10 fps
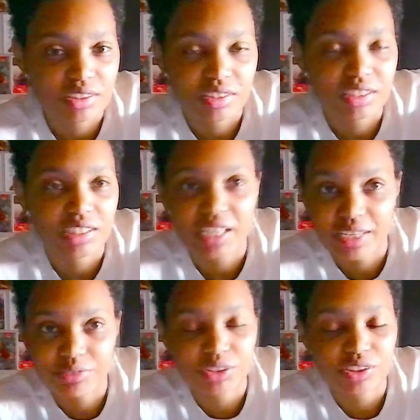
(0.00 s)
because
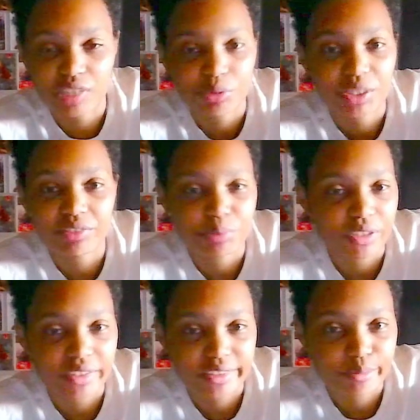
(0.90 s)
I would have to plug
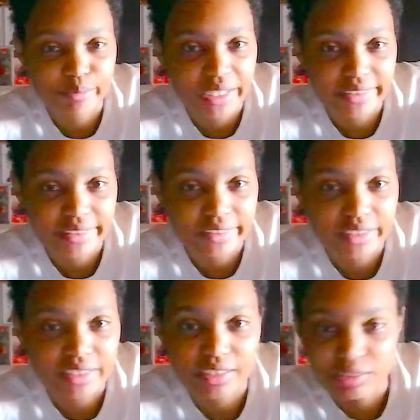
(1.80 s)
it back in
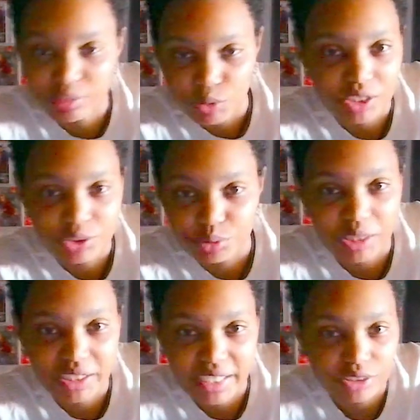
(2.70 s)
again when I do my
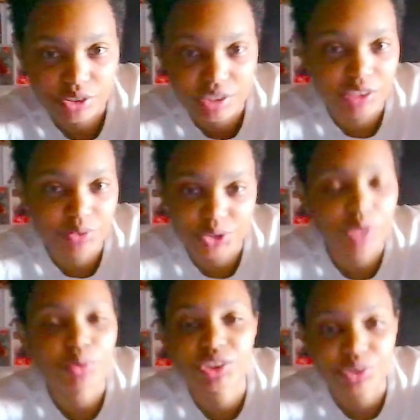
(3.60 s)
data transfer, so I
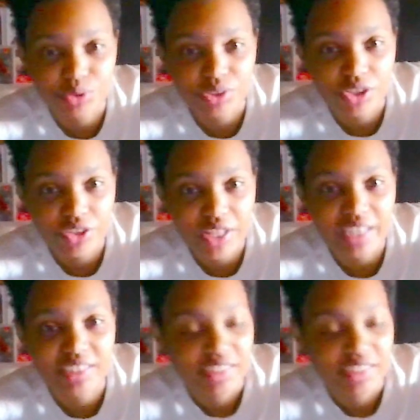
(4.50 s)
wasn't doing all that.